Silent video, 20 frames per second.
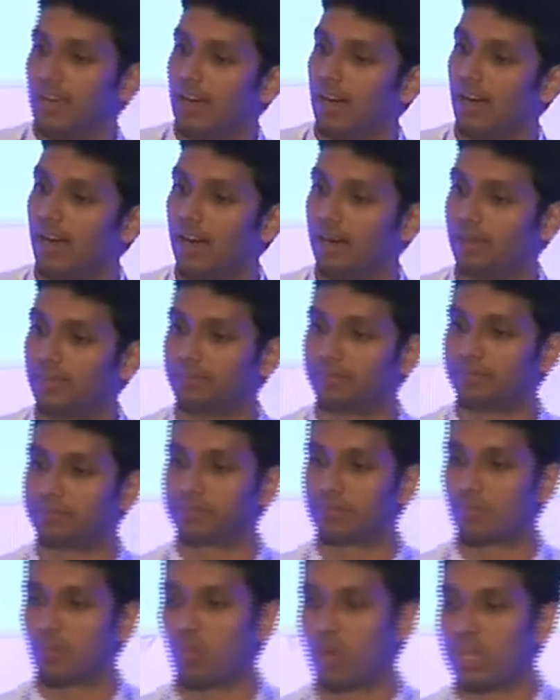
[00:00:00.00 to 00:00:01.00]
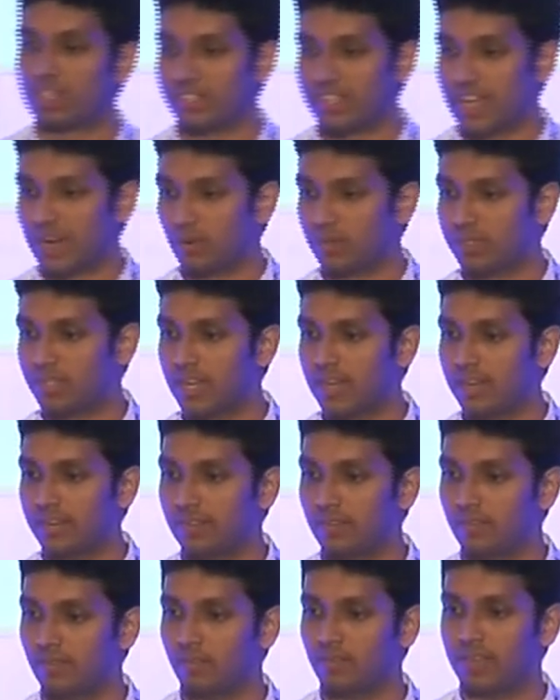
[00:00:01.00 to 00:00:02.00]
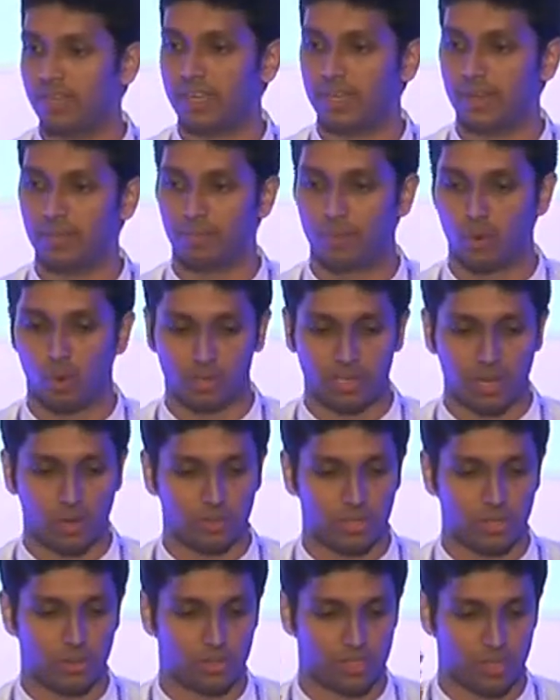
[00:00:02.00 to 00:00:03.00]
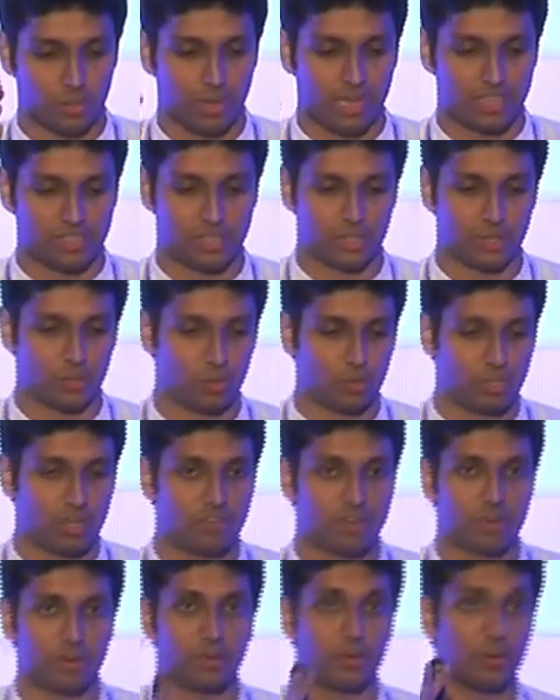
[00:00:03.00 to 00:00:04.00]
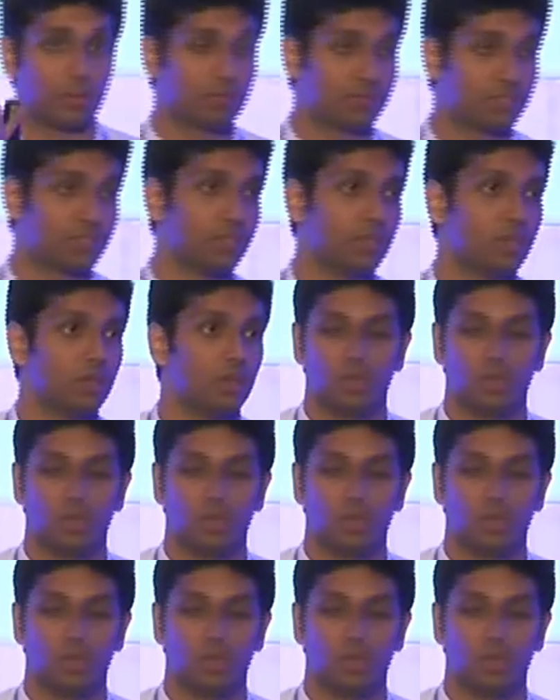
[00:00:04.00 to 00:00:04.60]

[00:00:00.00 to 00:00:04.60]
Once that was done, we broke down the user base into different groups.